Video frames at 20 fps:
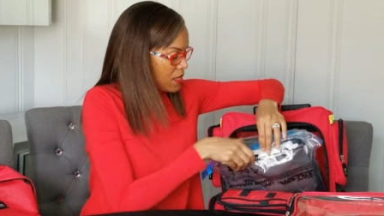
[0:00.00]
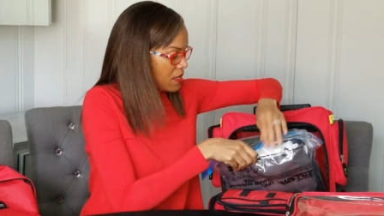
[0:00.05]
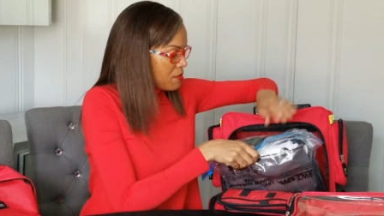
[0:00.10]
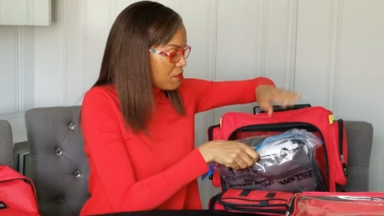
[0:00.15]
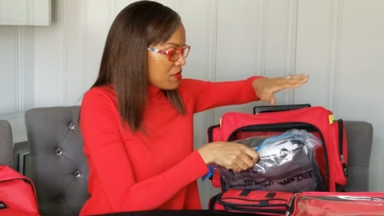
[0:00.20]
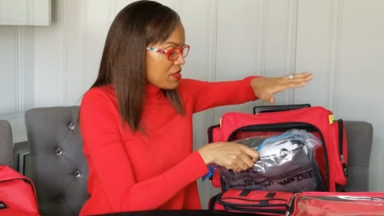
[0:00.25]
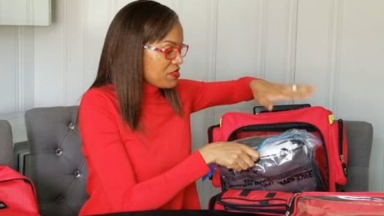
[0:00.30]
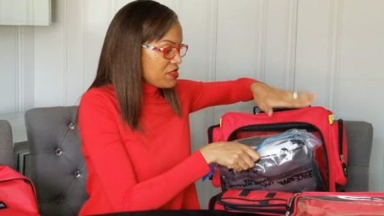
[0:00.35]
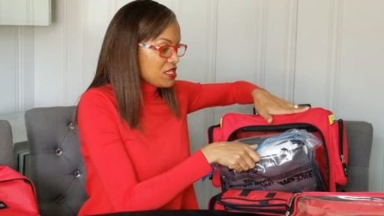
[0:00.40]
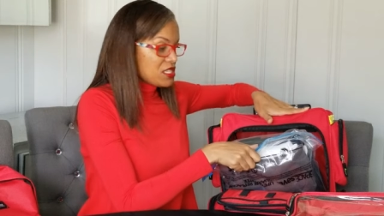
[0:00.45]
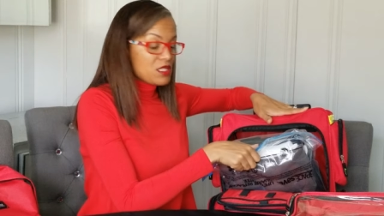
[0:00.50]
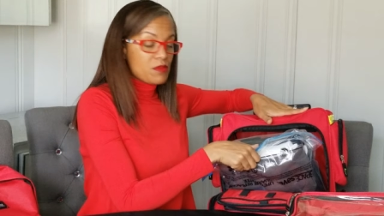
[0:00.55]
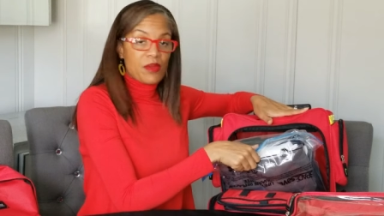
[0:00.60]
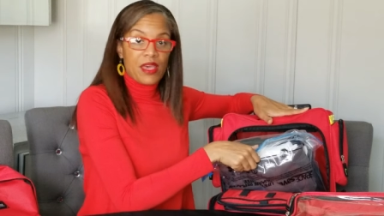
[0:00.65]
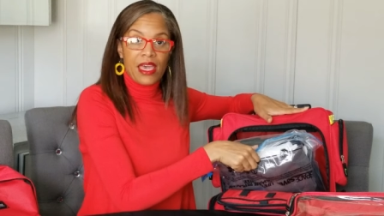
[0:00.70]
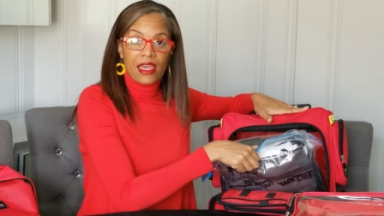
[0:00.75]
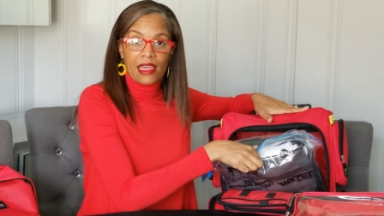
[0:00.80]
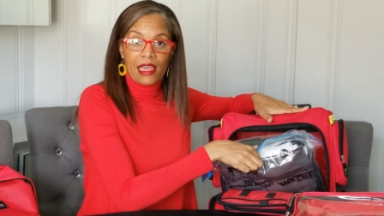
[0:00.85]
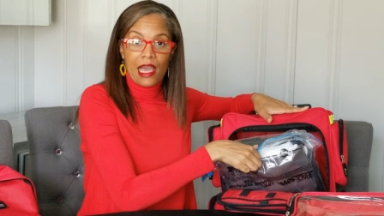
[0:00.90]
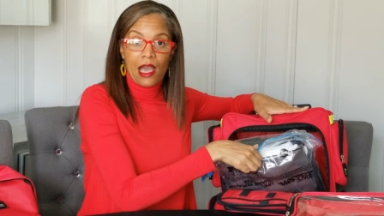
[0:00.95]
But this
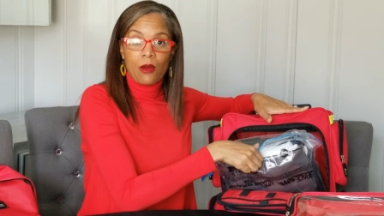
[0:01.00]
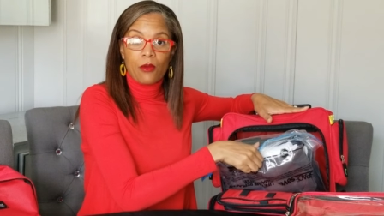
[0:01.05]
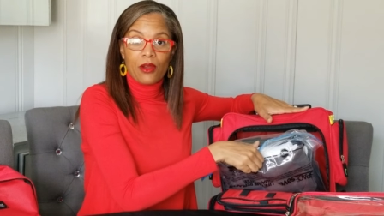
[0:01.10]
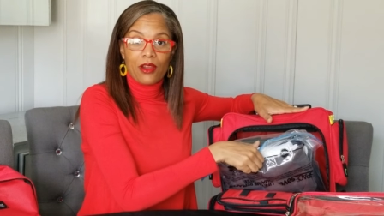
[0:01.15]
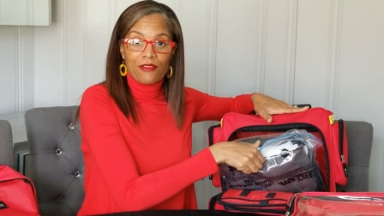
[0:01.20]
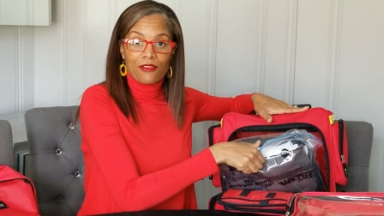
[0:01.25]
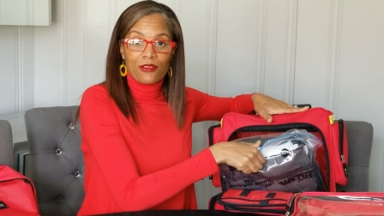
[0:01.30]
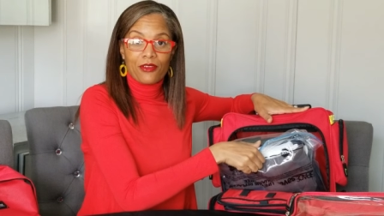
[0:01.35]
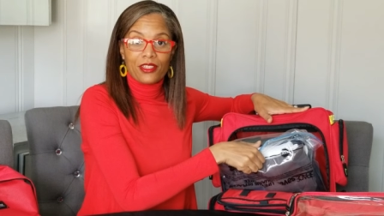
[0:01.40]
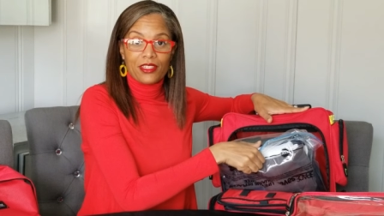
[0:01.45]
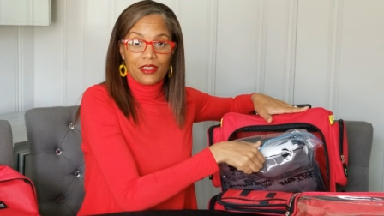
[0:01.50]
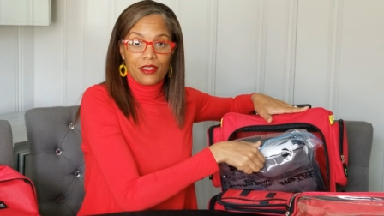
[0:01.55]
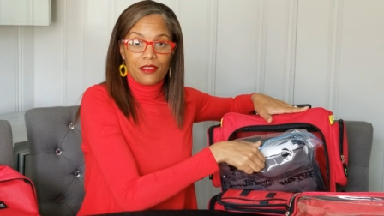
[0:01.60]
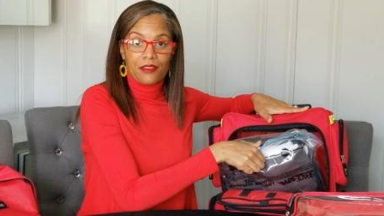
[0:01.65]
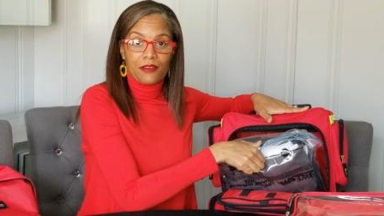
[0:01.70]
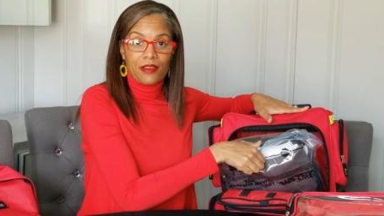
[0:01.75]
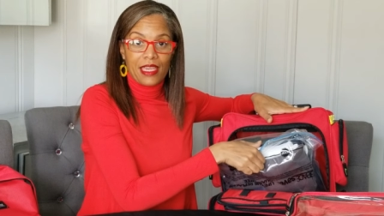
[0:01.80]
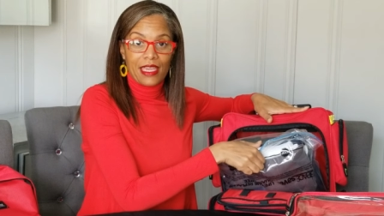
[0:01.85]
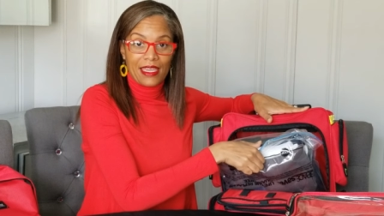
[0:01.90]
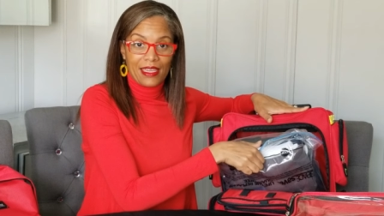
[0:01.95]
bag, however, on the
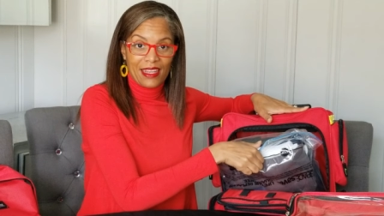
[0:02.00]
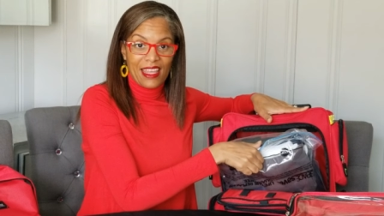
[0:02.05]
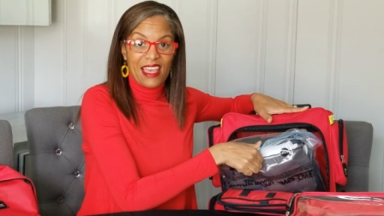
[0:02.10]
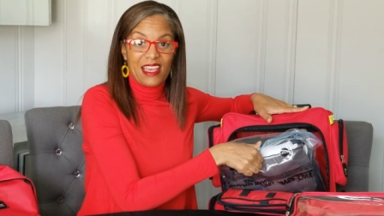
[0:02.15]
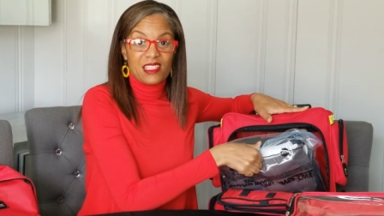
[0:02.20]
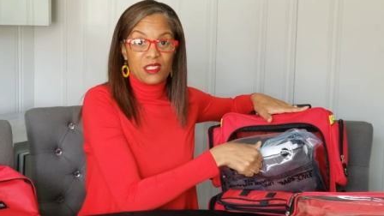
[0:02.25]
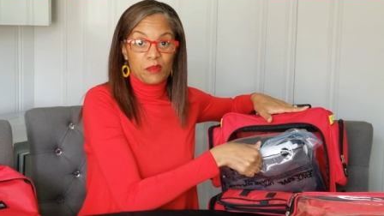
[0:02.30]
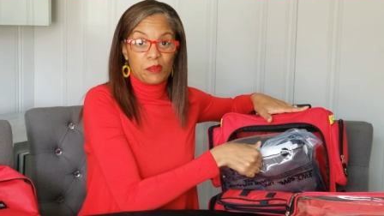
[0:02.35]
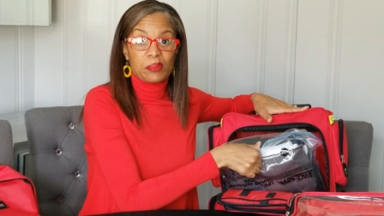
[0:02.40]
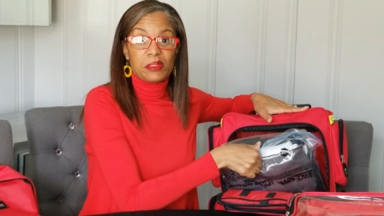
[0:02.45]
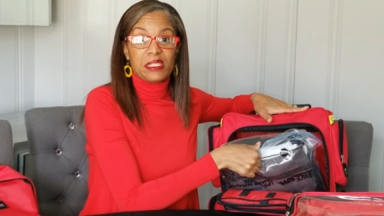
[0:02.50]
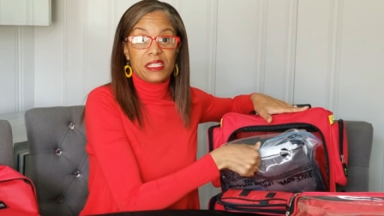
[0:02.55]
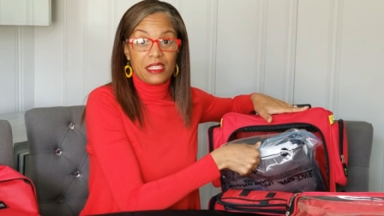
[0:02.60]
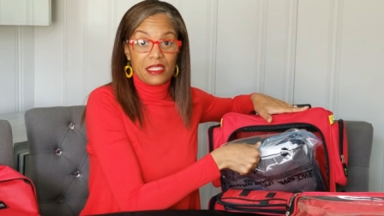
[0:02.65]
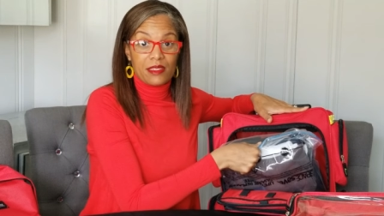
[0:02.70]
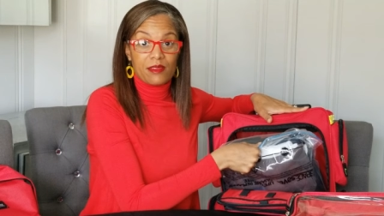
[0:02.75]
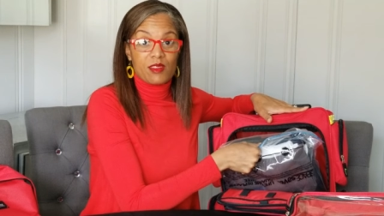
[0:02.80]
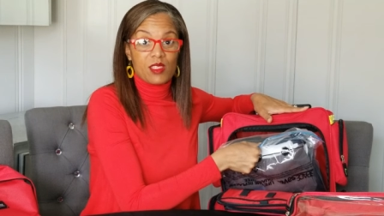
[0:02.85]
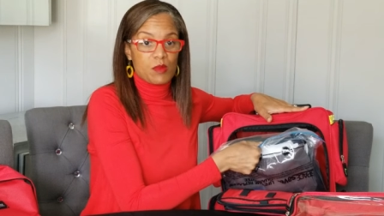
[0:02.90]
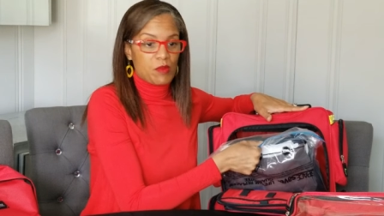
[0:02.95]
other hand, has plenty
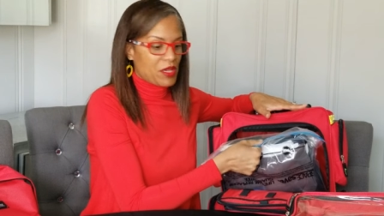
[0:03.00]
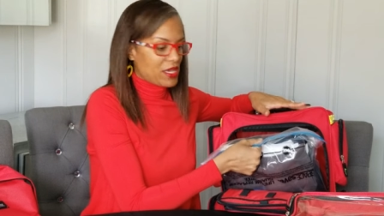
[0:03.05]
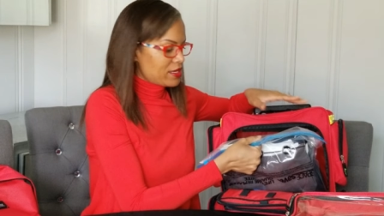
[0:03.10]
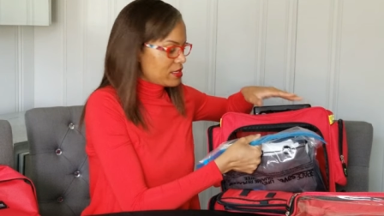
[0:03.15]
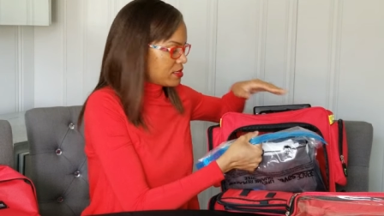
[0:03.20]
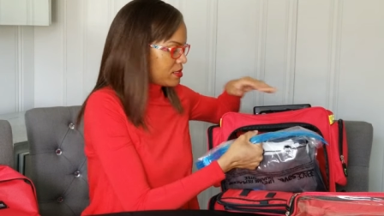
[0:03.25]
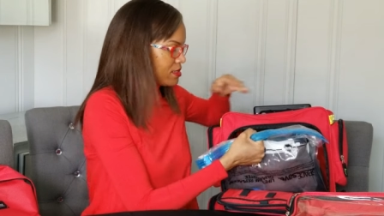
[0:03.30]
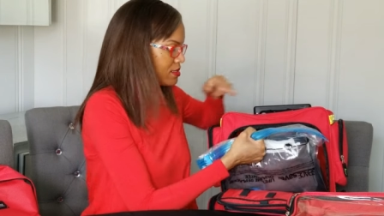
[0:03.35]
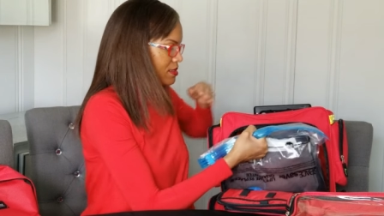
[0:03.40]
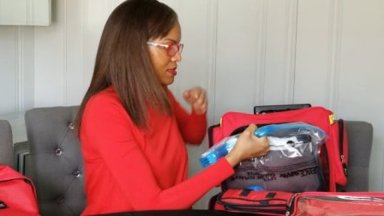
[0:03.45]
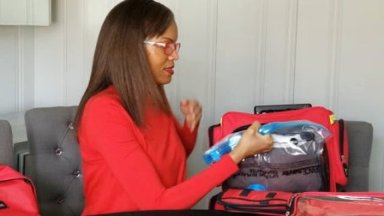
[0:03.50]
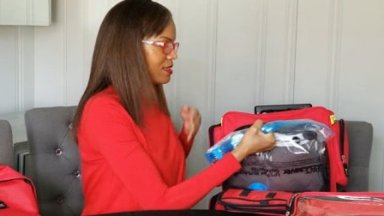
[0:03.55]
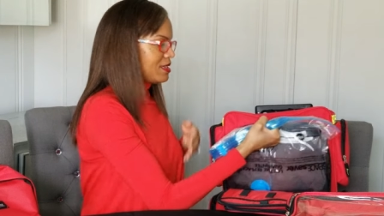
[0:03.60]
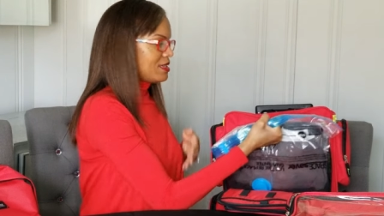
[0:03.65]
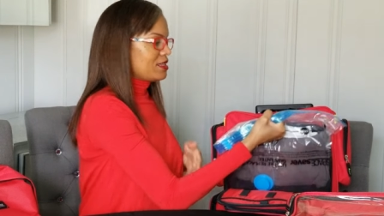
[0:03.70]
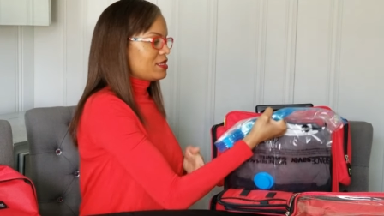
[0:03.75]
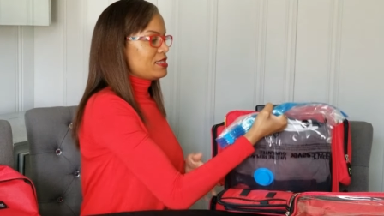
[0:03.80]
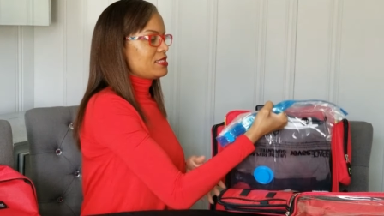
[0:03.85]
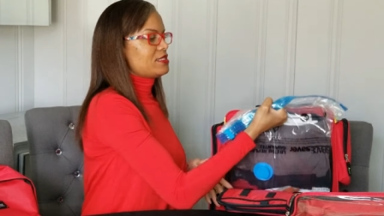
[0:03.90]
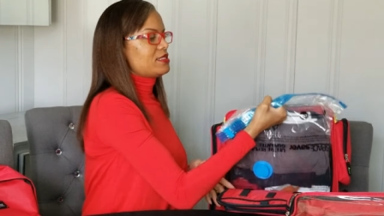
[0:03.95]
of space.
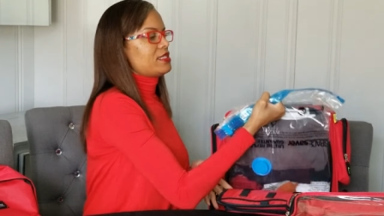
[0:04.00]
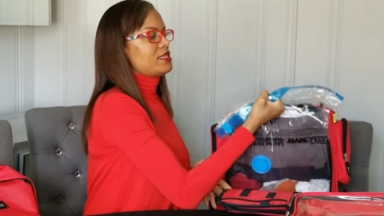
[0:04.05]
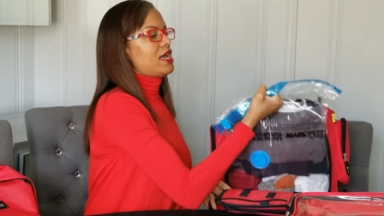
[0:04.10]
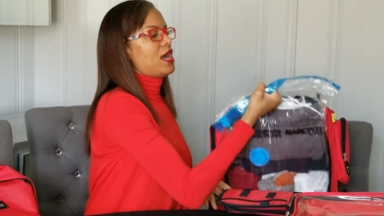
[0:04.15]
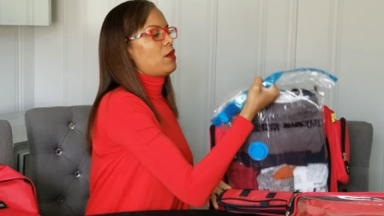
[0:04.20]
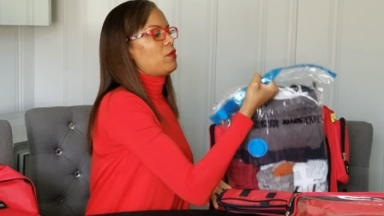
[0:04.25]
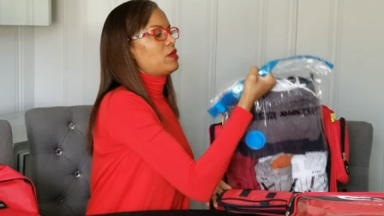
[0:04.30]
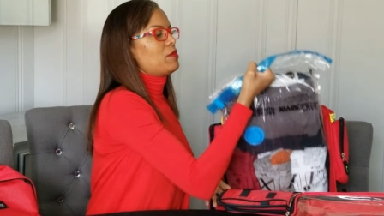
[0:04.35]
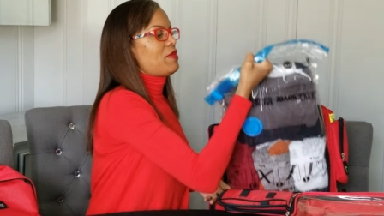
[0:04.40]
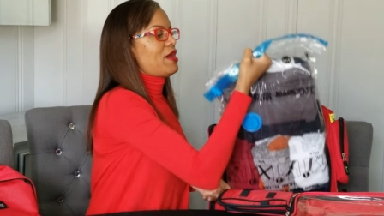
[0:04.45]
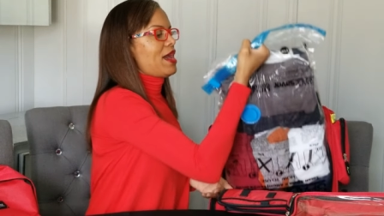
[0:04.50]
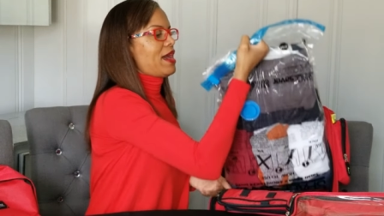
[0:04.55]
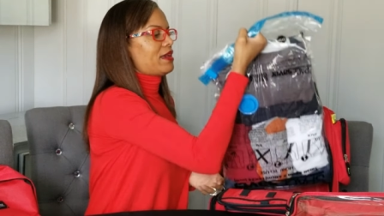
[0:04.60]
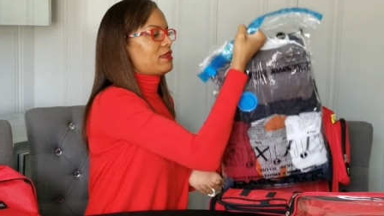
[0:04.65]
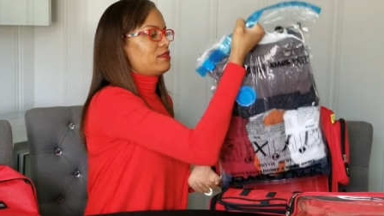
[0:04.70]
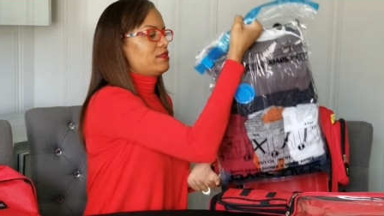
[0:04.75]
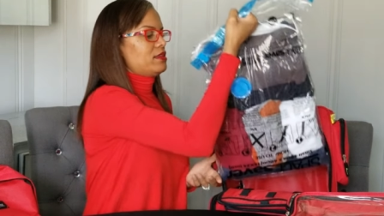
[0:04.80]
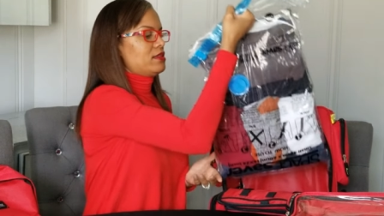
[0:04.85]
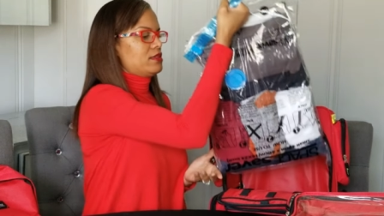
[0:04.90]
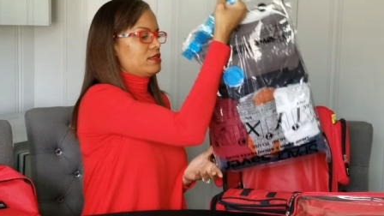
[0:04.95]
Let's see how we pack
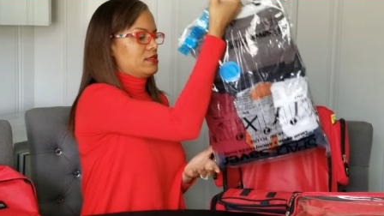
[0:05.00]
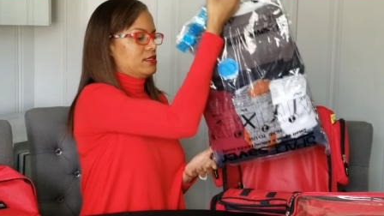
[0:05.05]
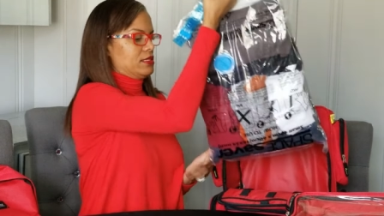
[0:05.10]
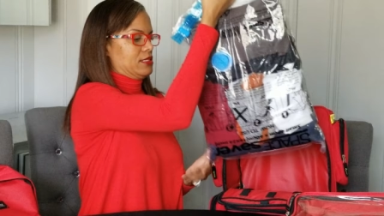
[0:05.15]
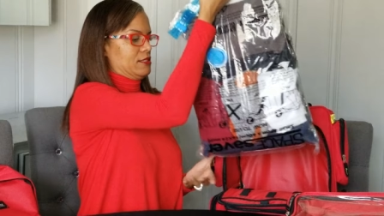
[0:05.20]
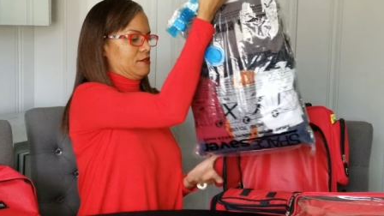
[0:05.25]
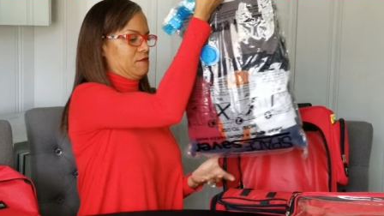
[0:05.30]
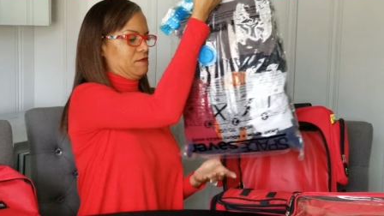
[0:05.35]
this.